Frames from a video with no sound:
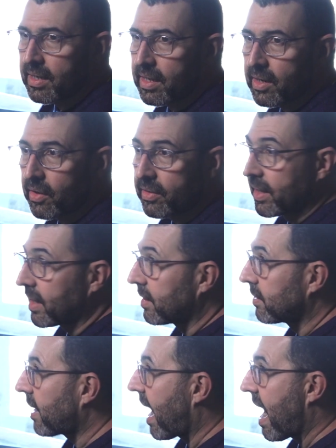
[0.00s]
And
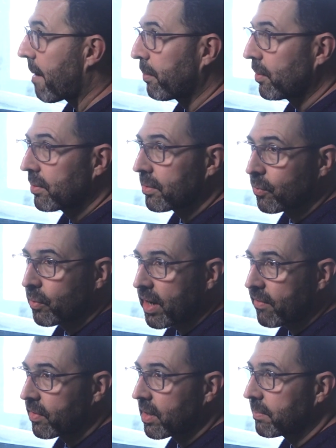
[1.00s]
then Apple or
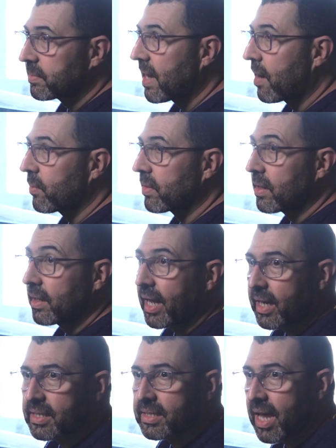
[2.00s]
whatever comes out with the
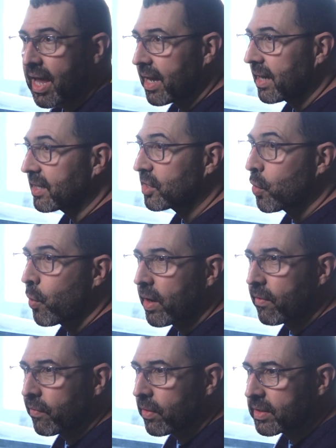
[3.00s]
latest tech, and it's
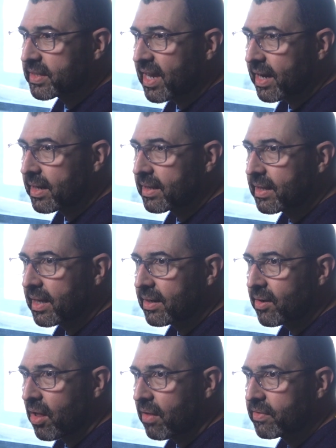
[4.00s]
quick for a second, and
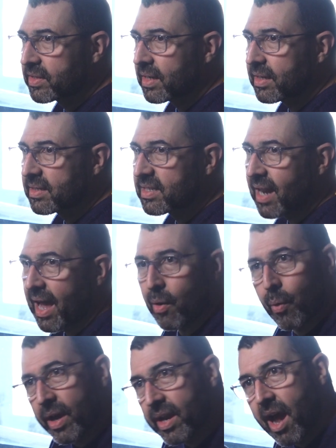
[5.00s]
then all of a sudden it's not
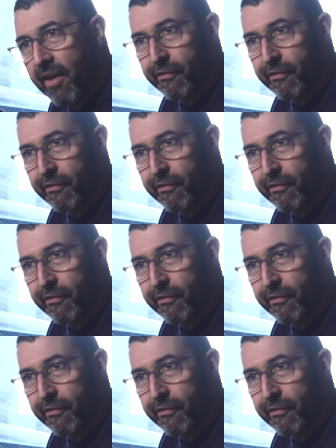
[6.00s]
quick enough.